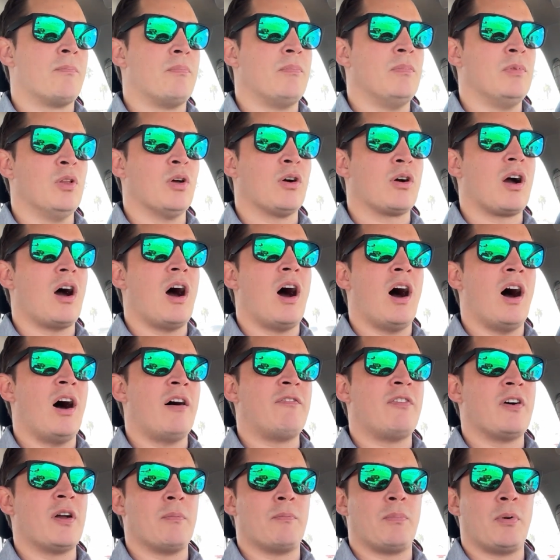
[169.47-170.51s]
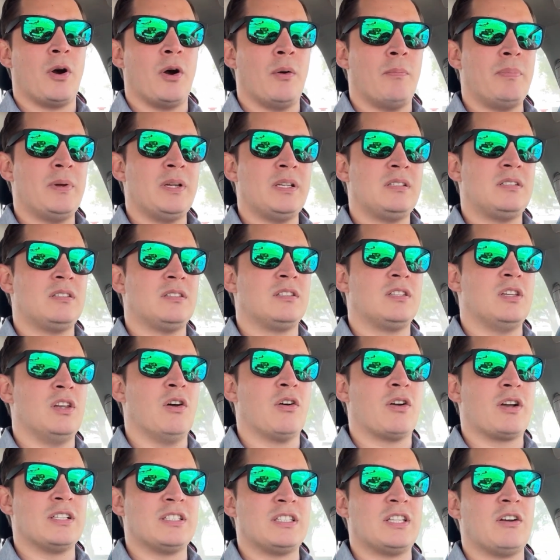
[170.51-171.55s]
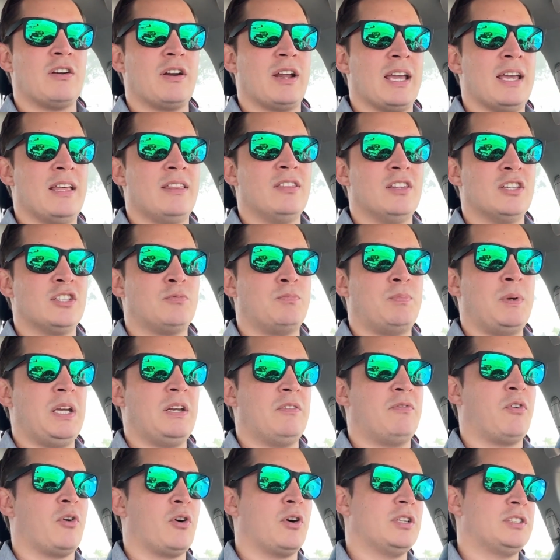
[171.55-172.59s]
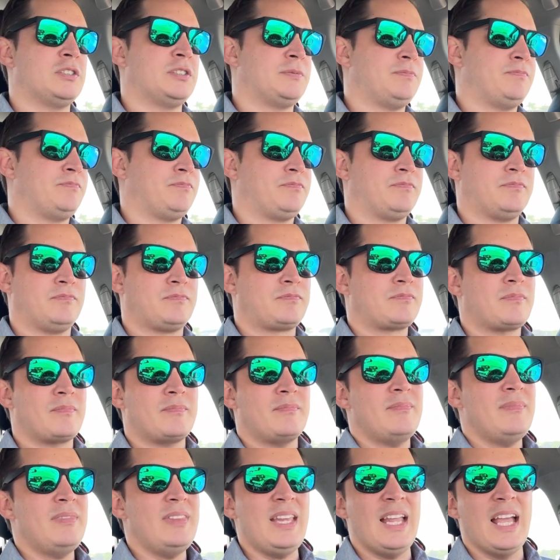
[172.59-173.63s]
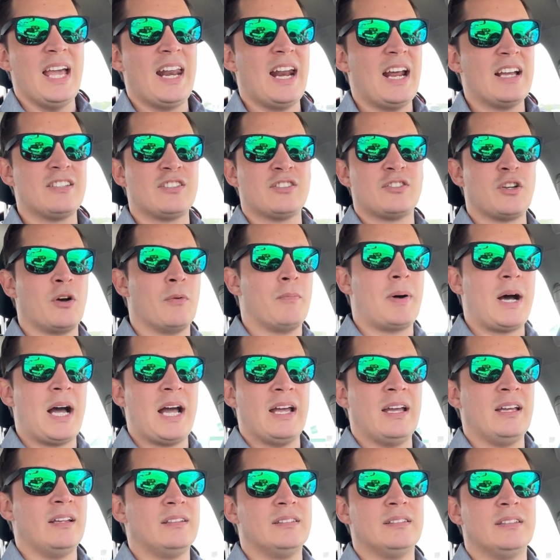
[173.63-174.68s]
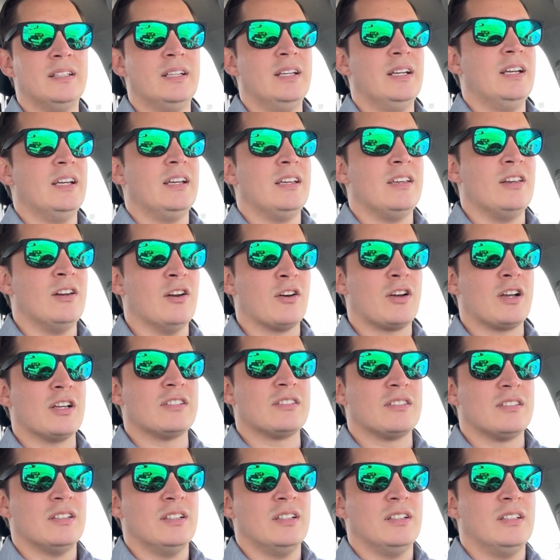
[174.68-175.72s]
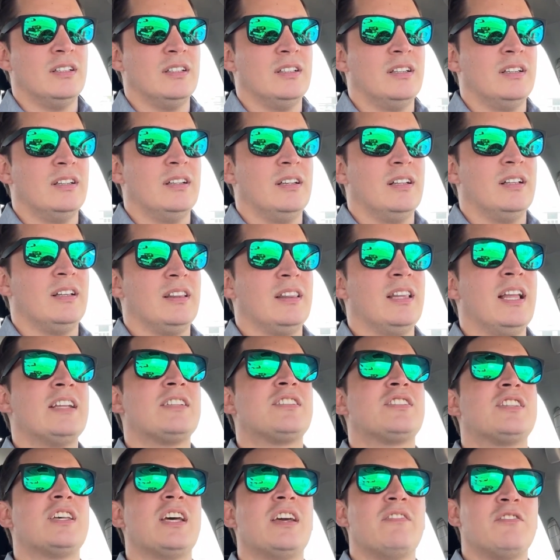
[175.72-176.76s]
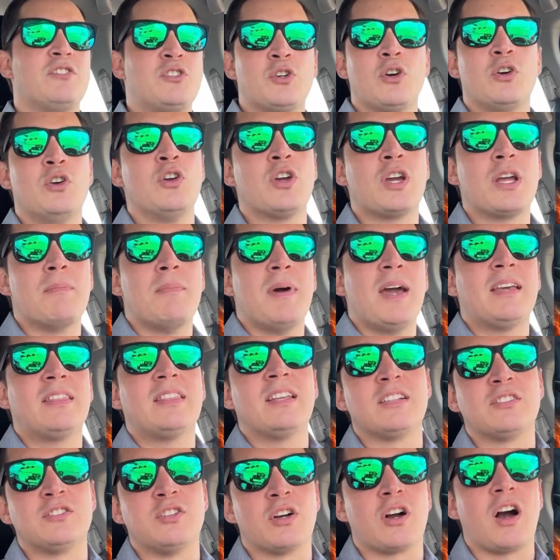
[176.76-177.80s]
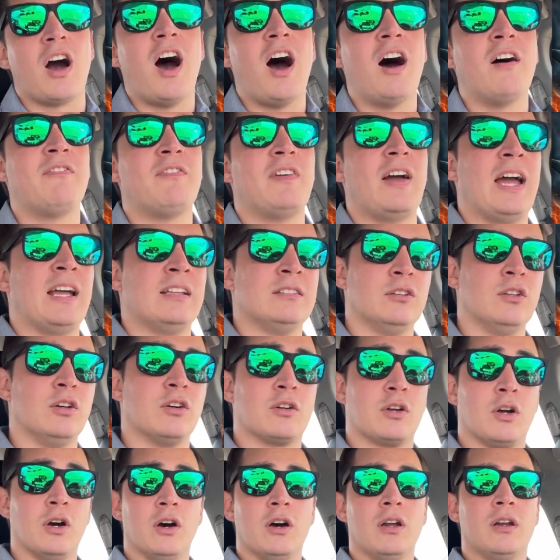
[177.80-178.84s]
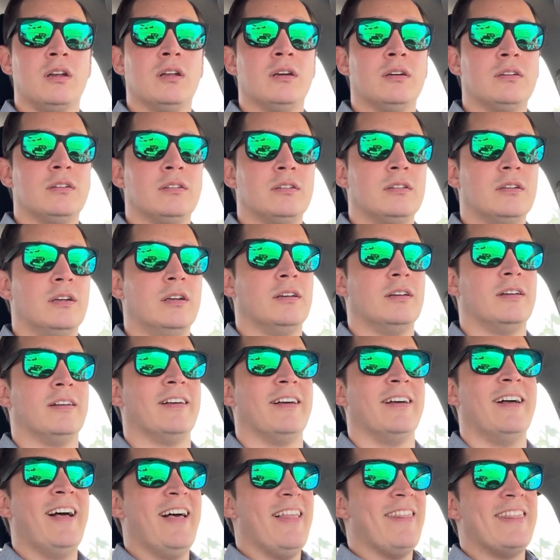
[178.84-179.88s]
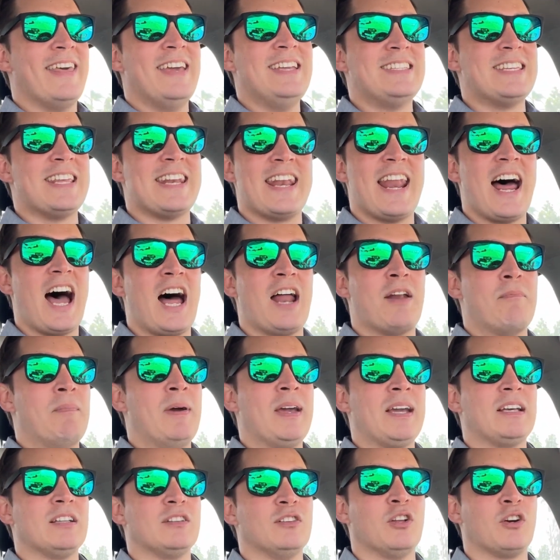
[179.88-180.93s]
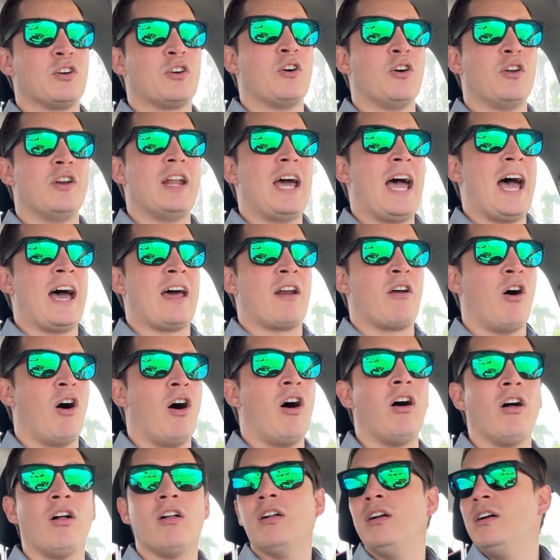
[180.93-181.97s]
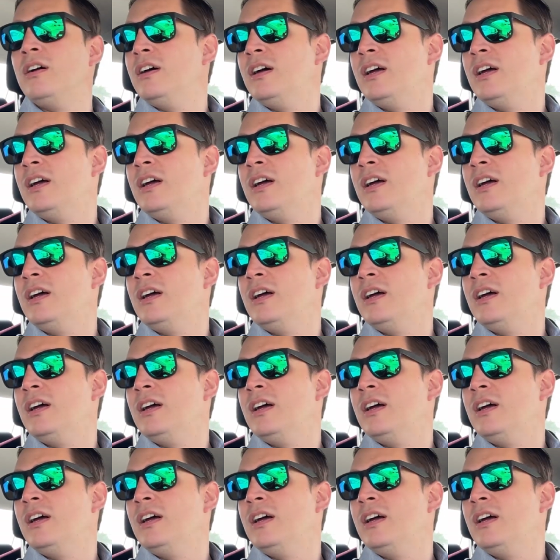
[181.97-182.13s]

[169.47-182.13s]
look off on purpose, because they're in the Speed Force. And I just don't buy it. Because let's say, sure, you can make things look off and look good. They did not make it look good at all.